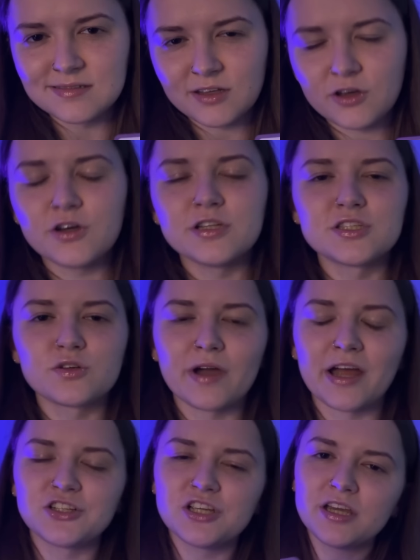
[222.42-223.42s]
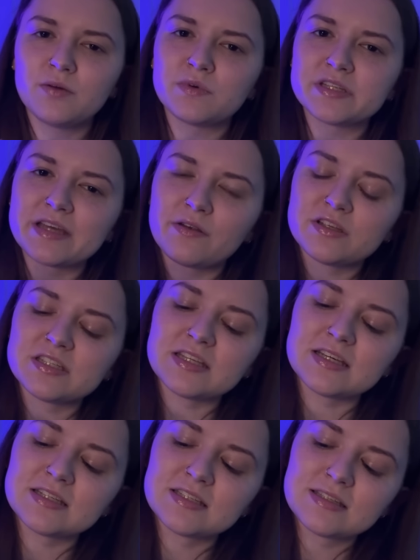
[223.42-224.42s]
Good. Scratching. And what sound is
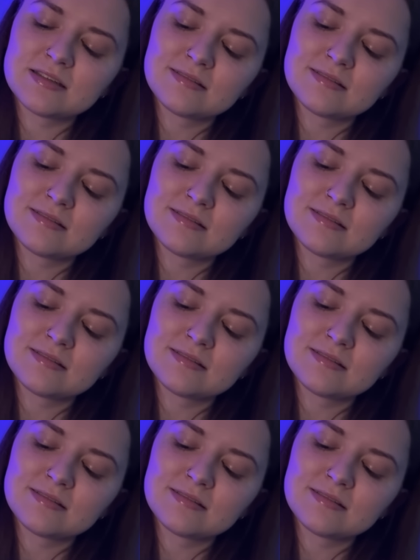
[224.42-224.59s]
this?